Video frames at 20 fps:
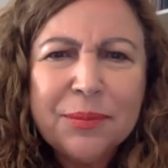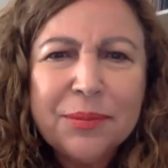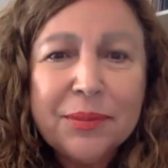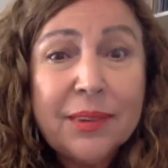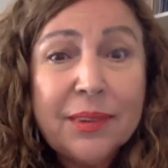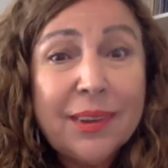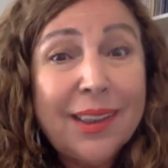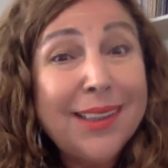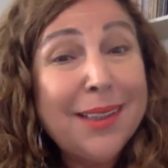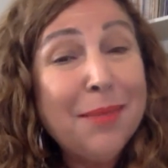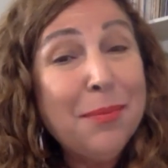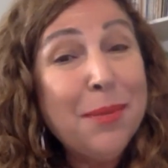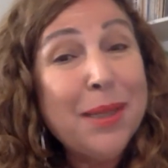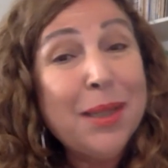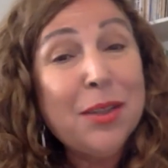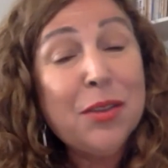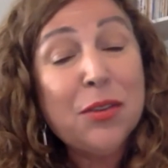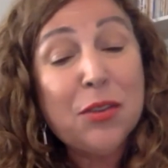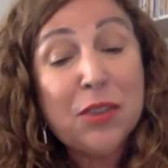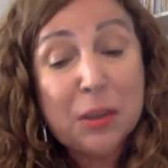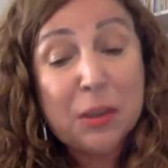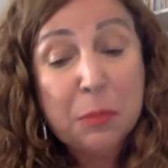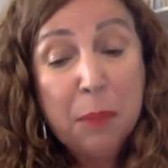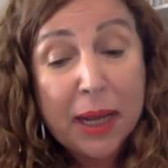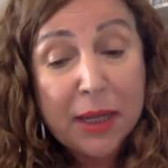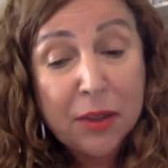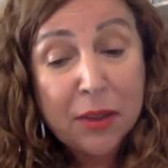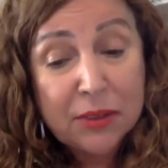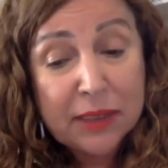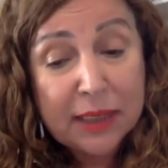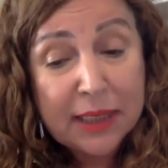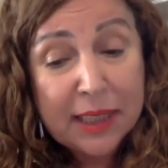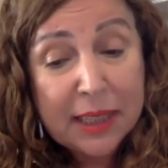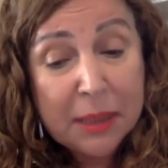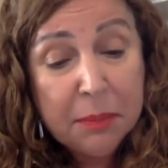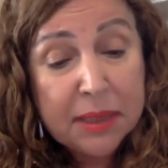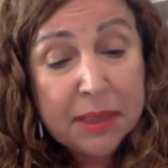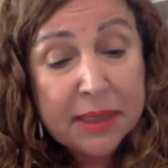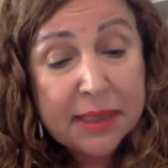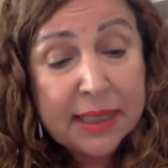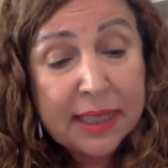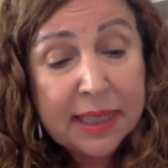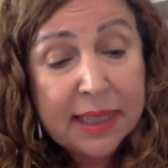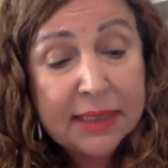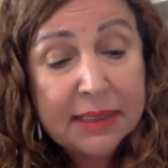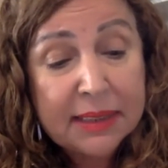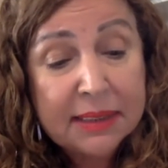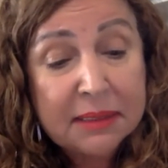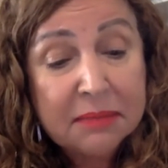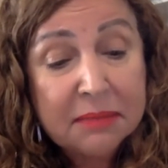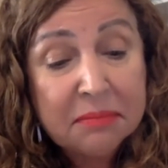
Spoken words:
And the minister smiles at him and says,